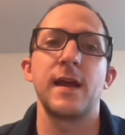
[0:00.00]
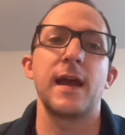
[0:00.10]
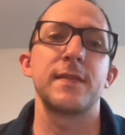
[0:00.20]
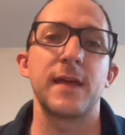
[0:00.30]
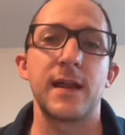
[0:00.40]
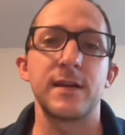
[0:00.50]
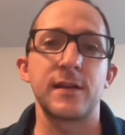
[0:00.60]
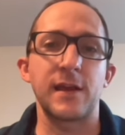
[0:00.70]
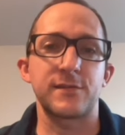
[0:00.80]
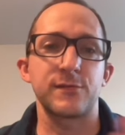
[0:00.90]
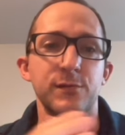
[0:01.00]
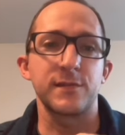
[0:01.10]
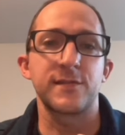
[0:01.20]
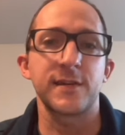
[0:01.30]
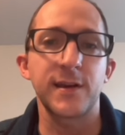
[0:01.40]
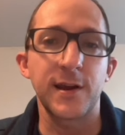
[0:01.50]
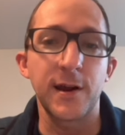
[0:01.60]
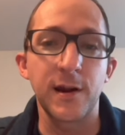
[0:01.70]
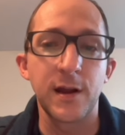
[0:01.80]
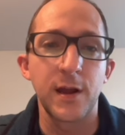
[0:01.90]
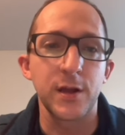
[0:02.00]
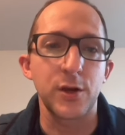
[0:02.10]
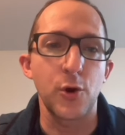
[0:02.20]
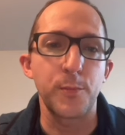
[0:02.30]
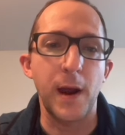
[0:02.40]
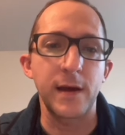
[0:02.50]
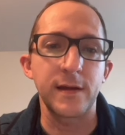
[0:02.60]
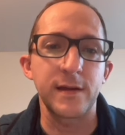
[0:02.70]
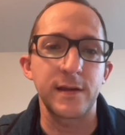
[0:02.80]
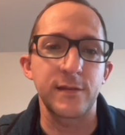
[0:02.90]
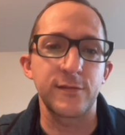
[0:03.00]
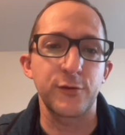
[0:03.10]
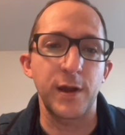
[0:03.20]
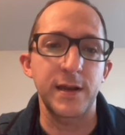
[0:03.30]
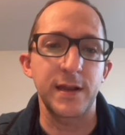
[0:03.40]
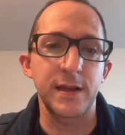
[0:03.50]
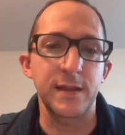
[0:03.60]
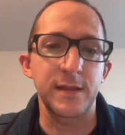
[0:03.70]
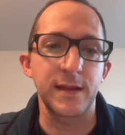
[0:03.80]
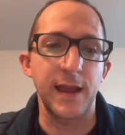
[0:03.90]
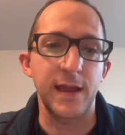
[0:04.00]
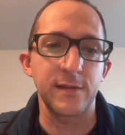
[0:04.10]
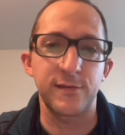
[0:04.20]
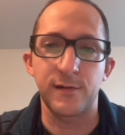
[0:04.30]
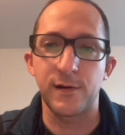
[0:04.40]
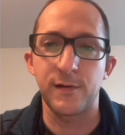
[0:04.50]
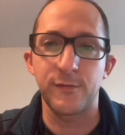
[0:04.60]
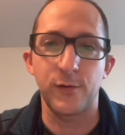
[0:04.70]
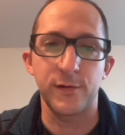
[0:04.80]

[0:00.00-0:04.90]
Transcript: And then as you can see here, Copilot is creating the answer for